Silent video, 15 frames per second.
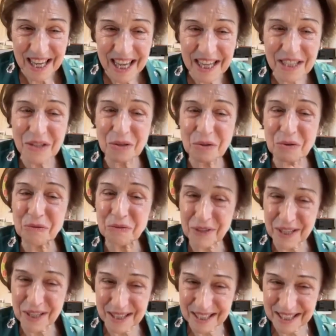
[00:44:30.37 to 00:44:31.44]
And you
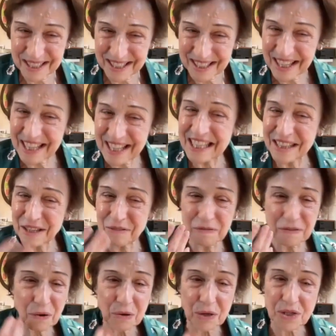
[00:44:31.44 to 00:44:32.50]
feel it, like in the
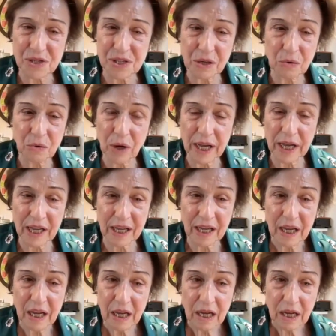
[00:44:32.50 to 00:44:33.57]
focusing
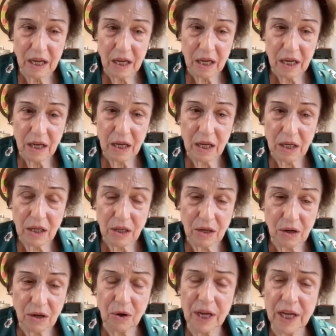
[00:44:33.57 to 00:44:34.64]
way. You
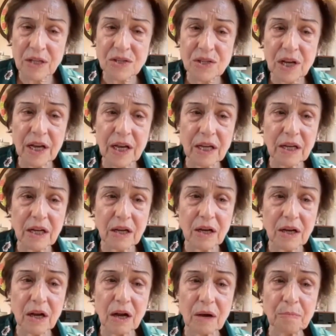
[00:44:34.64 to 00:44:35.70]
know, as I
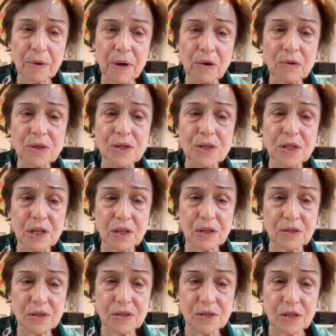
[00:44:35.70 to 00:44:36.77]
approach
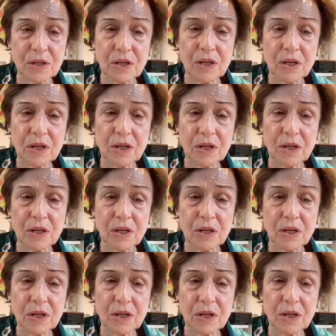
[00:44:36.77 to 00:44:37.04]
this